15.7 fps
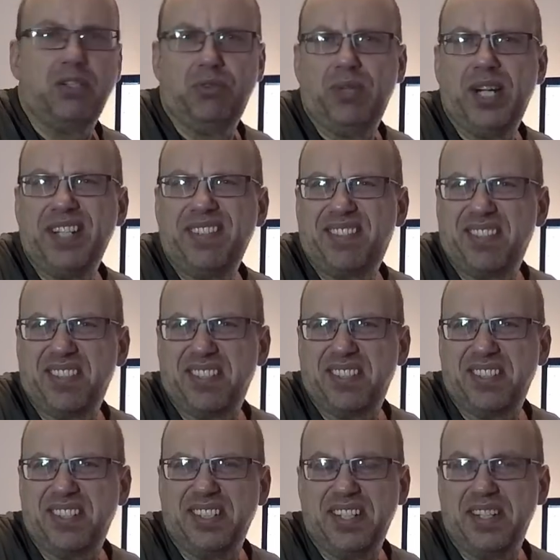rent
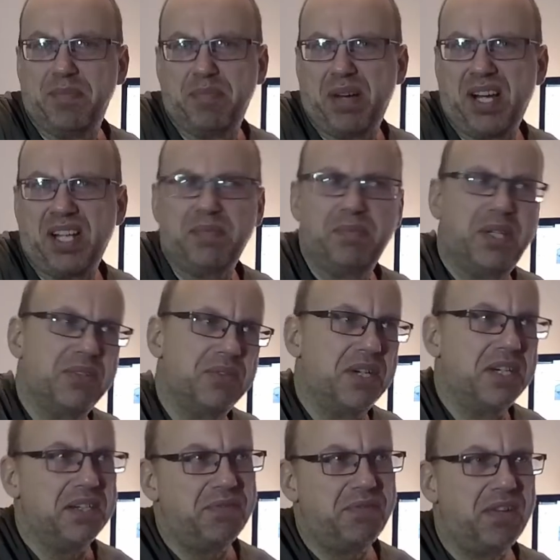an apartment
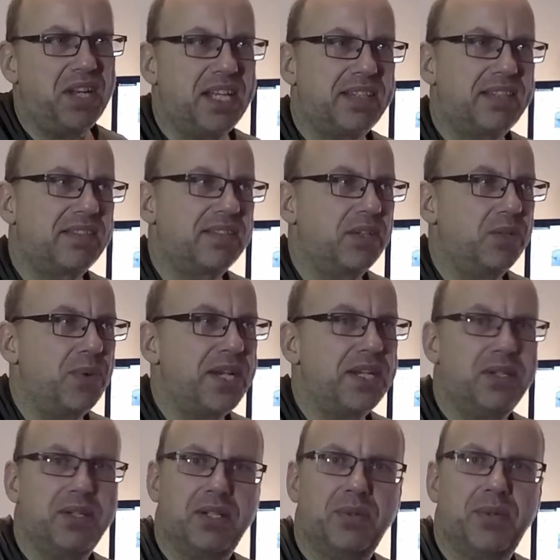or a flat
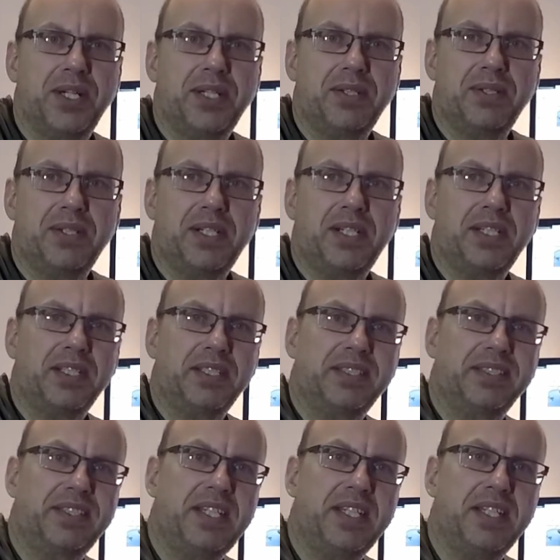when your
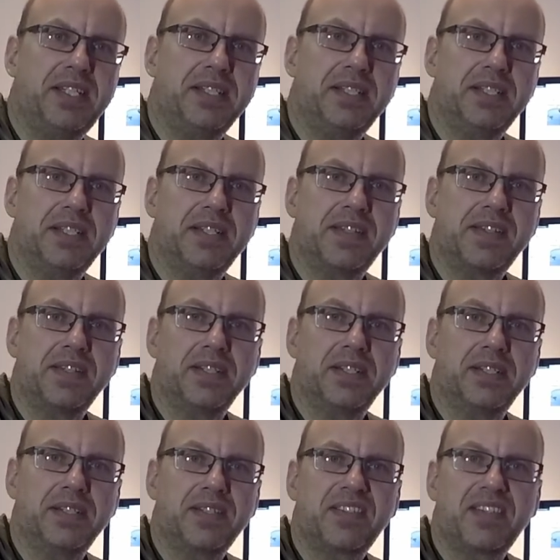kid is
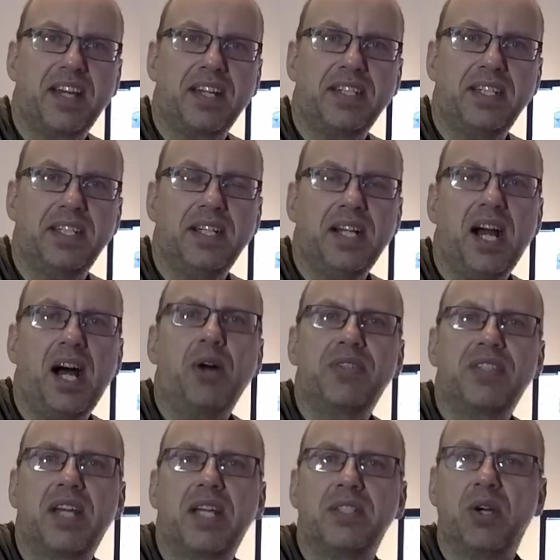study
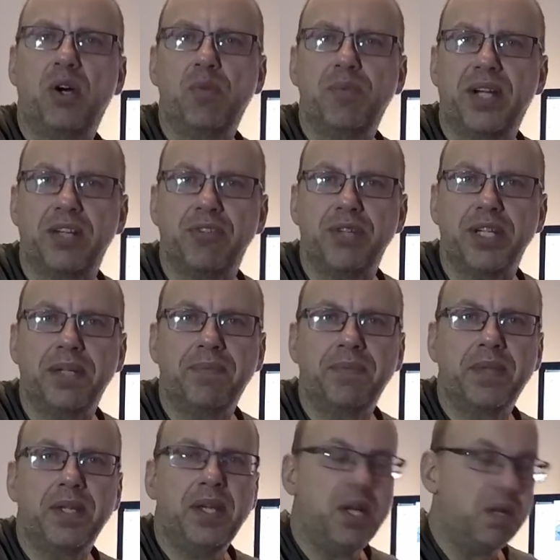outside your home country.
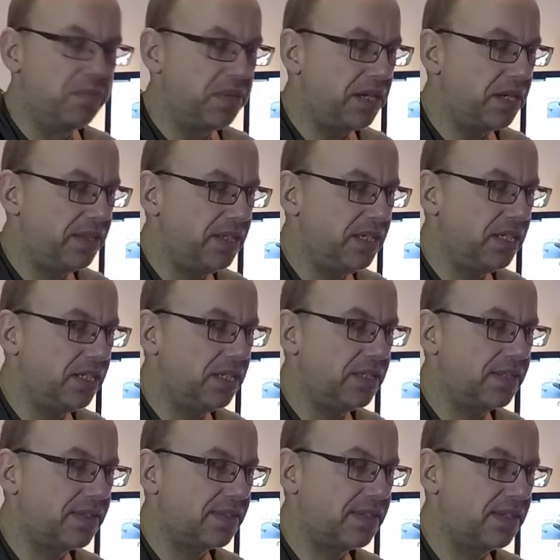But I think
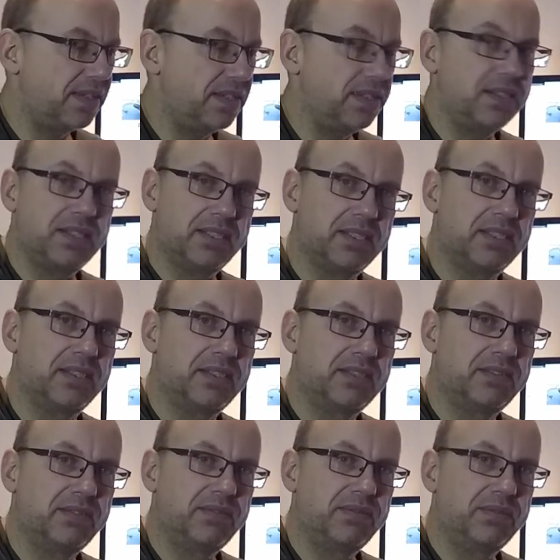it's
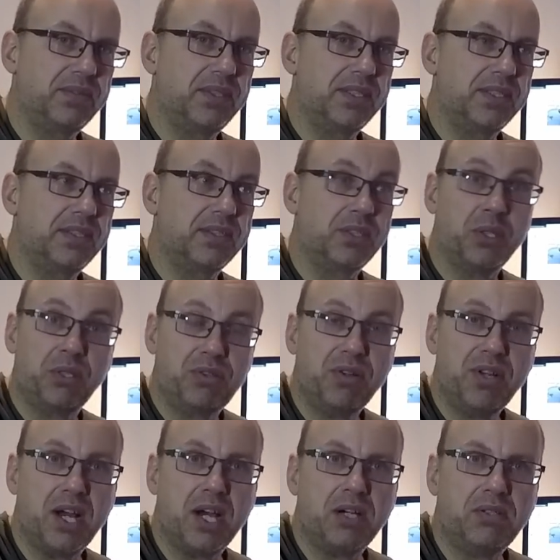good
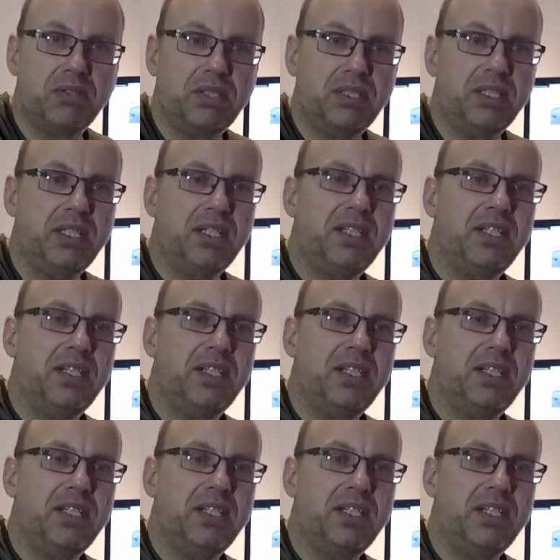to know